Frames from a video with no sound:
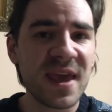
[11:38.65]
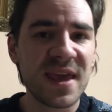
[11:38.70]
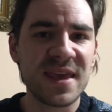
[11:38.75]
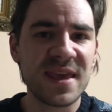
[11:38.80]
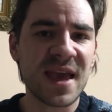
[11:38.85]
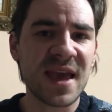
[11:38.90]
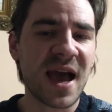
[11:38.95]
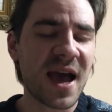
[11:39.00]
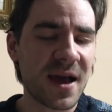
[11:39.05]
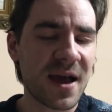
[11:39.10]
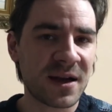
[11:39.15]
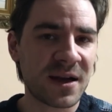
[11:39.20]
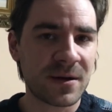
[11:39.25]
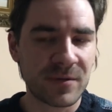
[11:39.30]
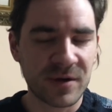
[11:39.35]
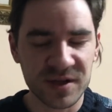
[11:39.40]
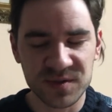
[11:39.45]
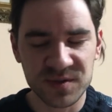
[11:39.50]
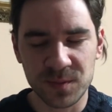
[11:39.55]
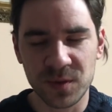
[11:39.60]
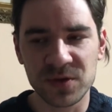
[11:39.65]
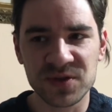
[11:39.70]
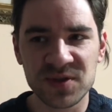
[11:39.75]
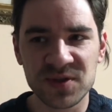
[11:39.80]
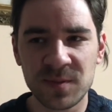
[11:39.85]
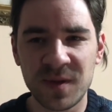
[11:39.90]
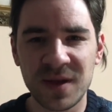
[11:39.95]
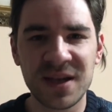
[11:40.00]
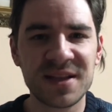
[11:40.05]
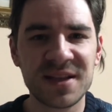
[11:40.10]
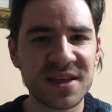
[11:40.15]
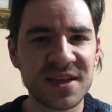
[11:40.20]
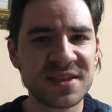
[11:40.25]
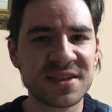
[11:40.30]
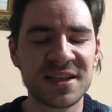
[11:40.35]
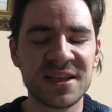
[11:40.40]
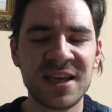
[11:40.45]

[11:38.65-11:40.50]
Yeah, uh, responsibilities.